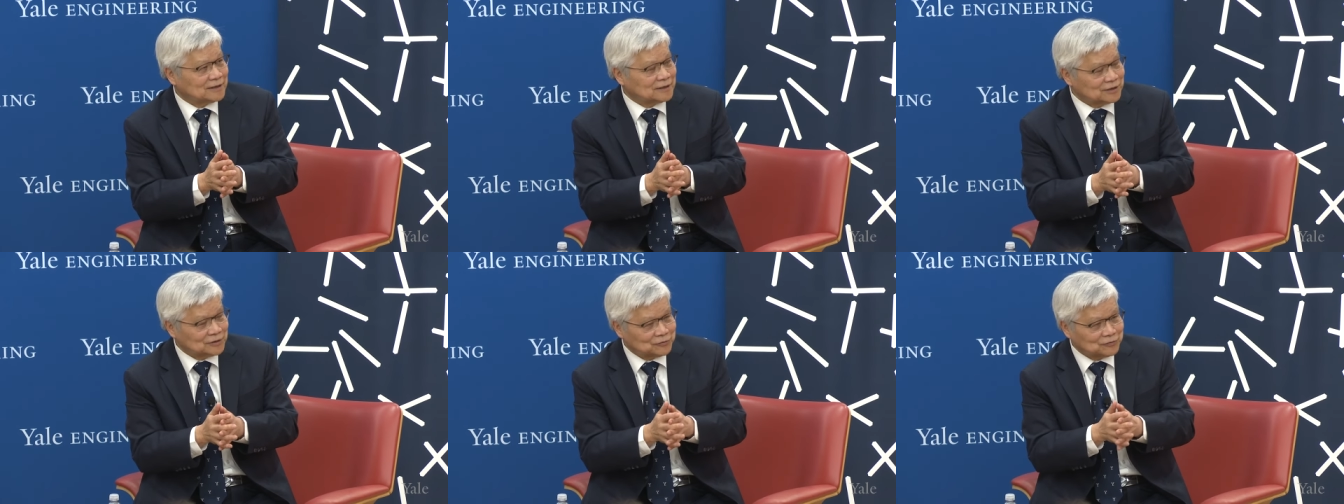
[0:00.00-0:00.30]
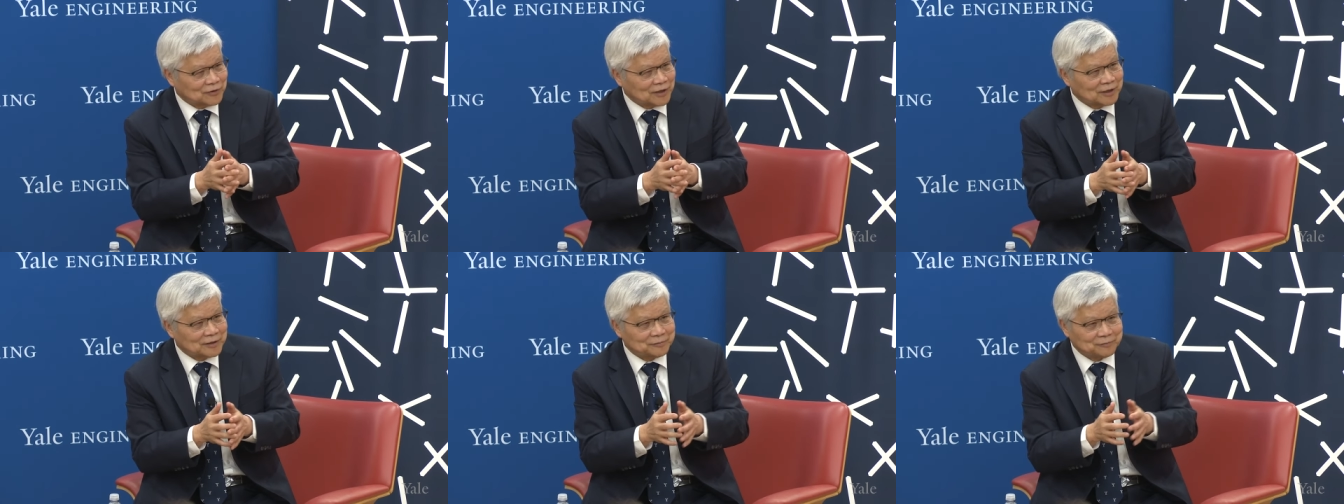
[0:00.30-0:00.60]
the
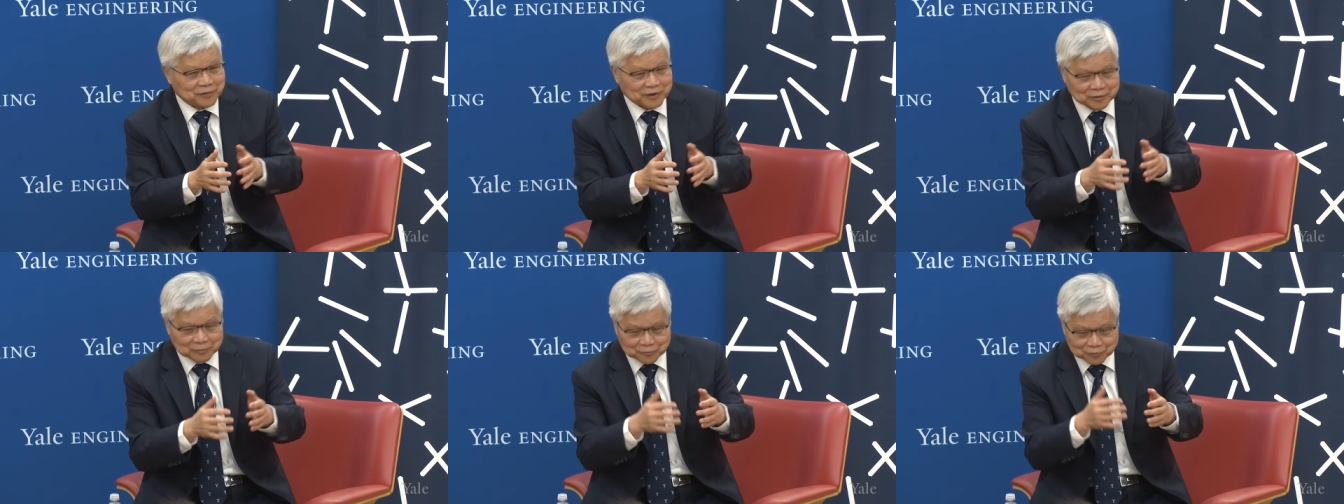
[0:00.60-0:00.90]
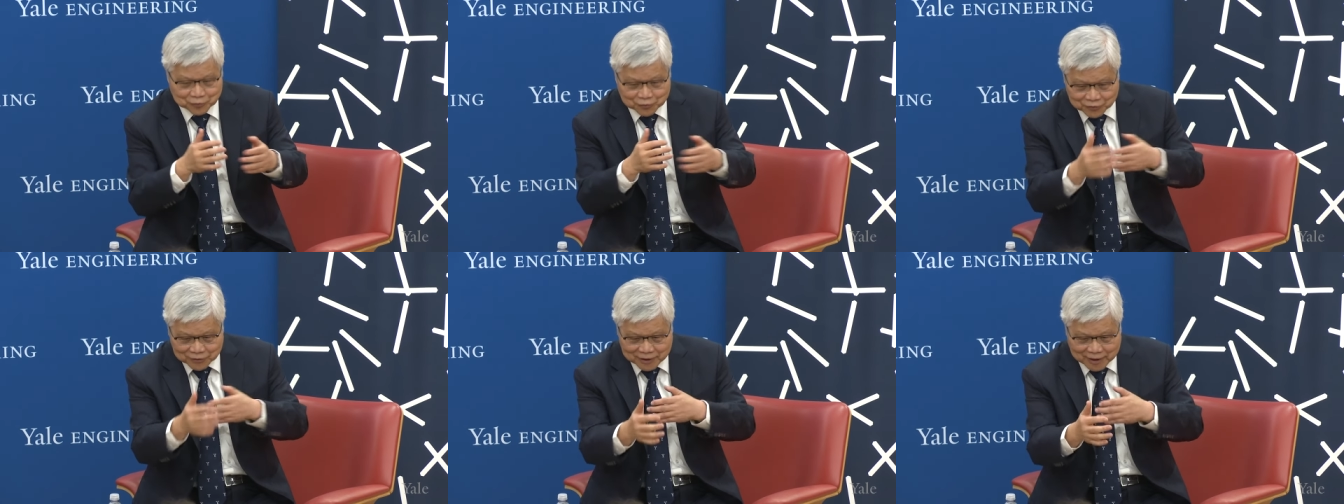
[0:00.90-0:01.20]
one being
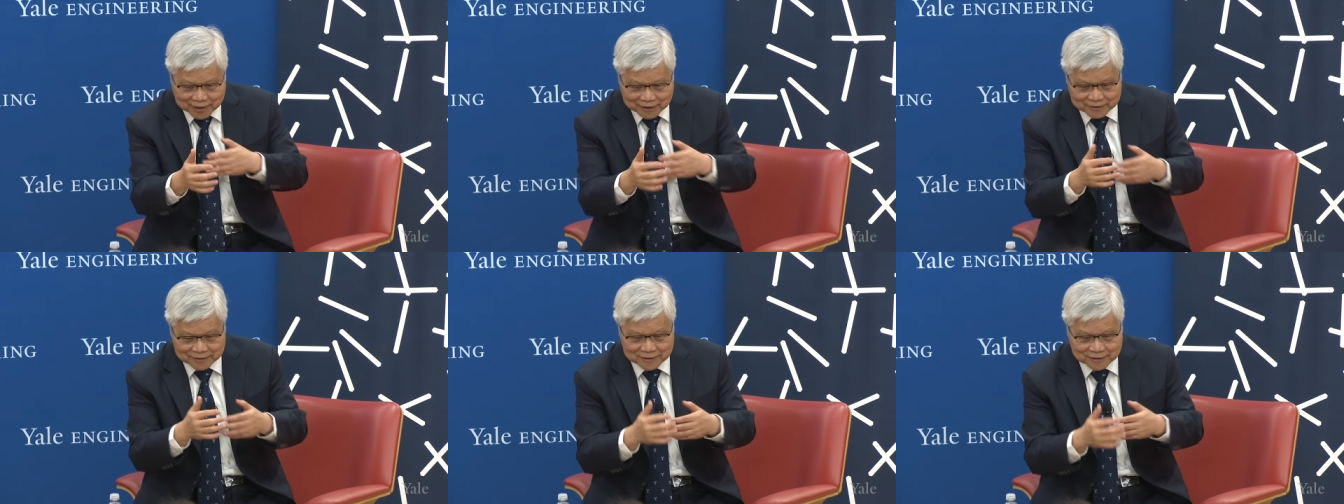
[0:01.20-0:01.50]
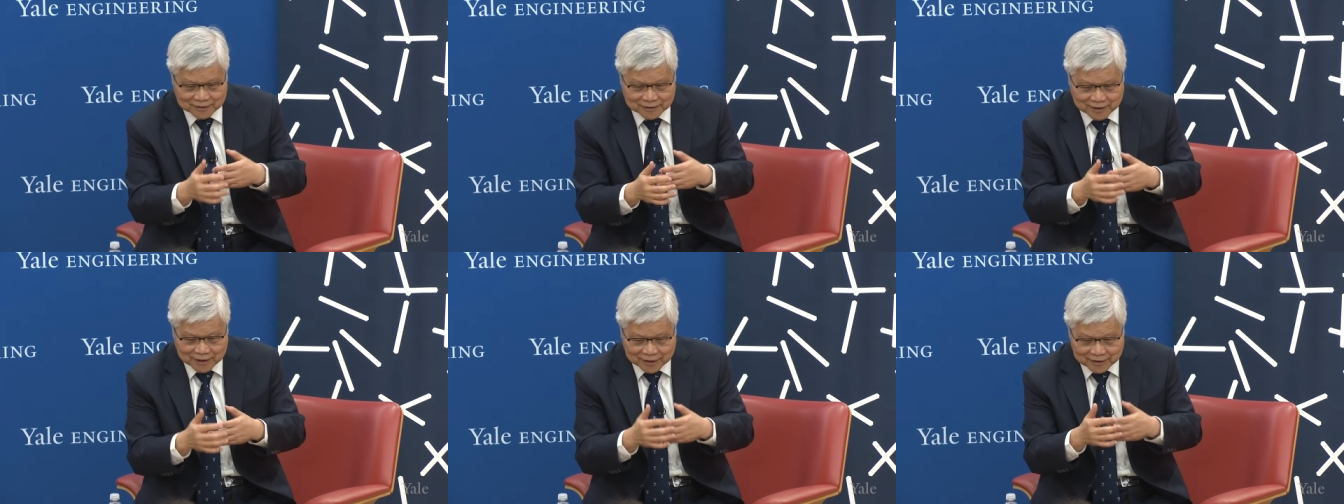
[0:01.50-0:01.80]
put on
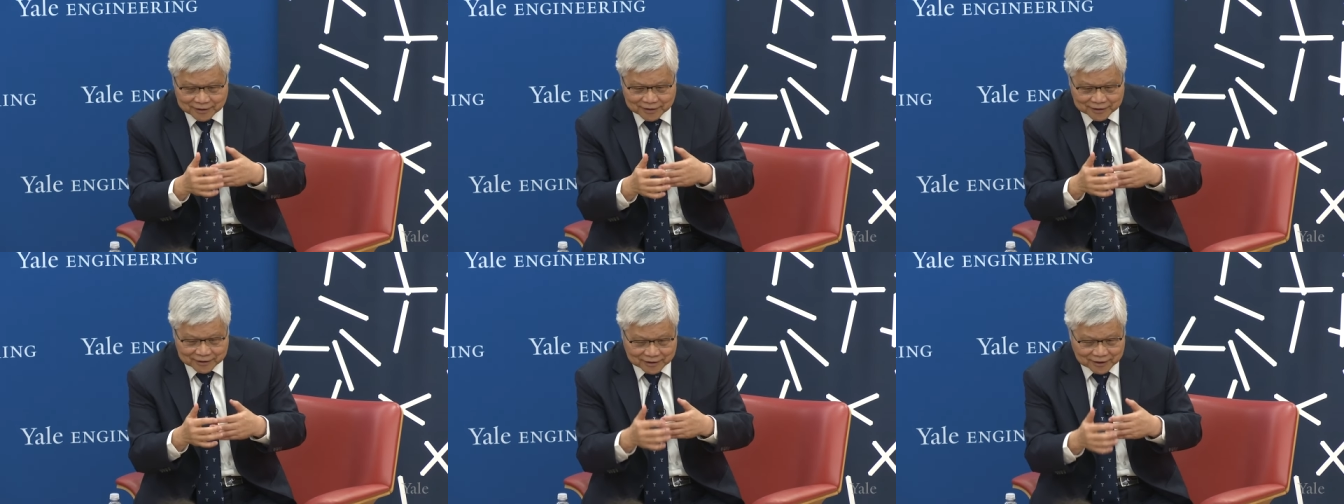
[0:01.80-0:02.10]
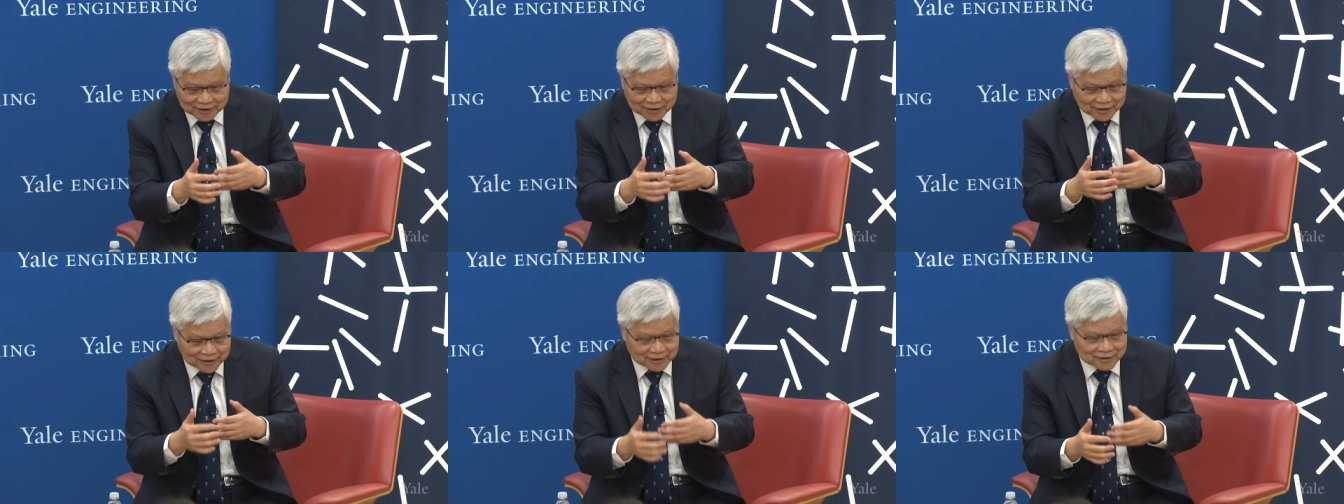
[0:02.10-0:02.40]
the
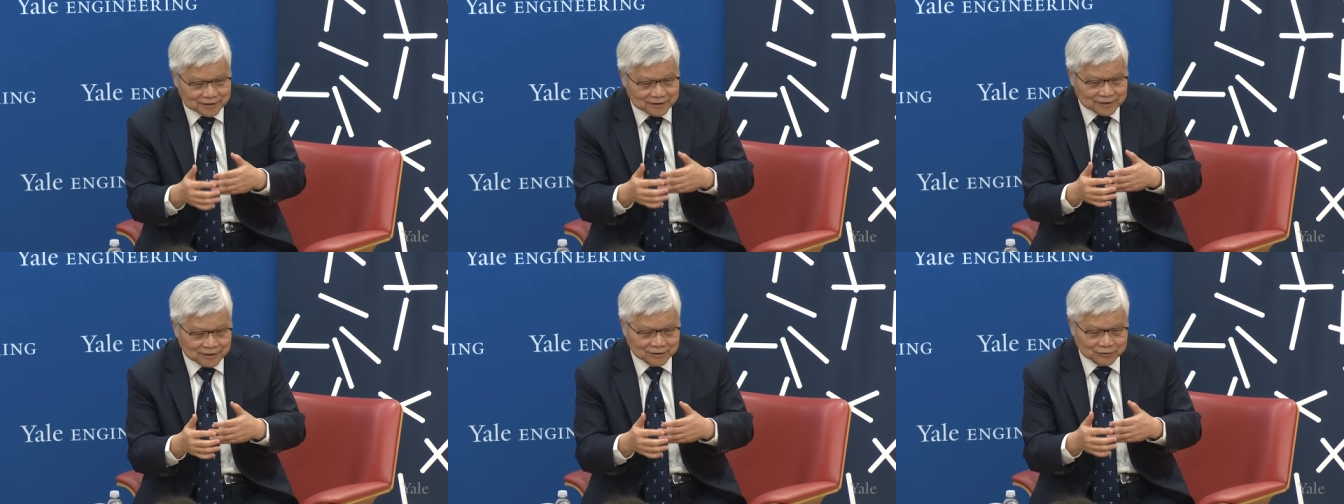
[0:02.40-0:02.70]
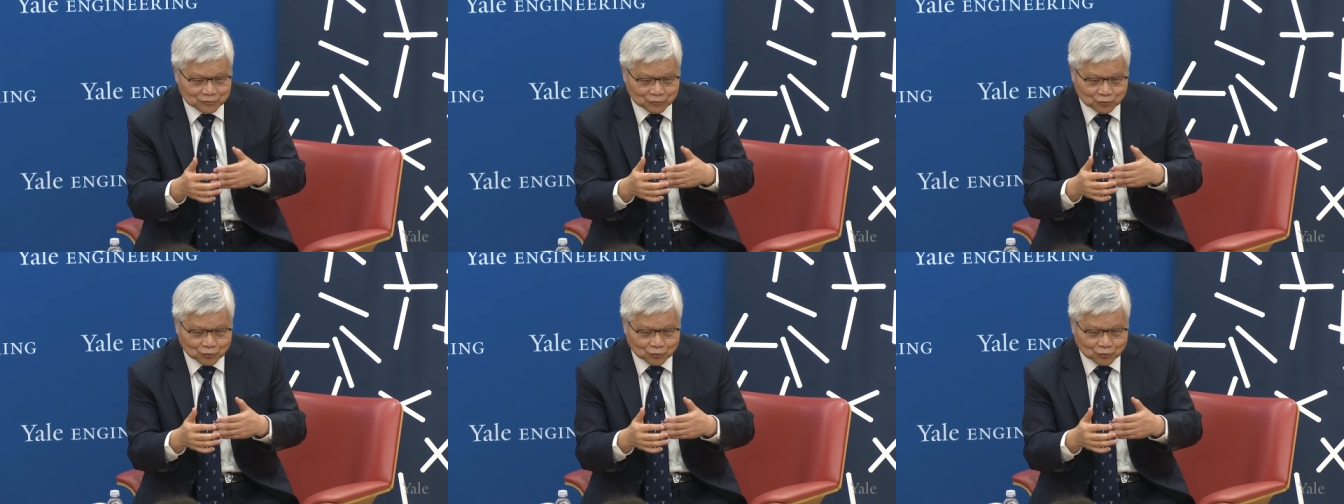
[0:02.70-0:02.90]
entity list